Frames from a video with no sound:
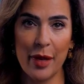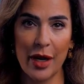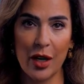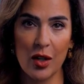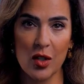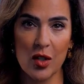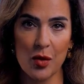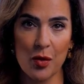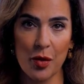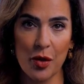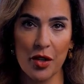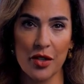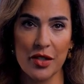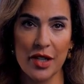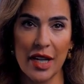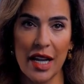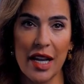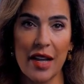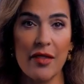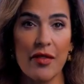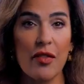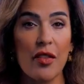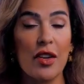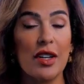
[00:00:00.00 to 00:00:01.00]
barrels per
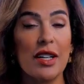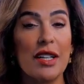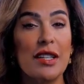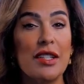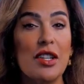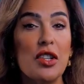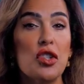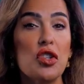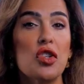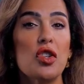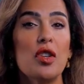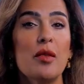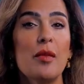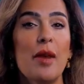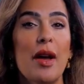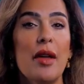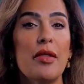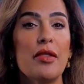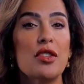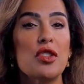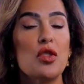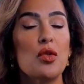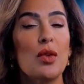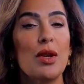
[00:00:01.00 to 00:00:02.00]
day for an additional
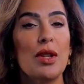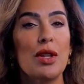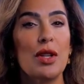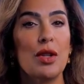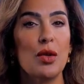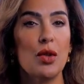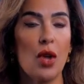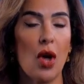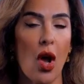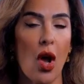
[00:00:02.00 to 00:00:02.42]
month to include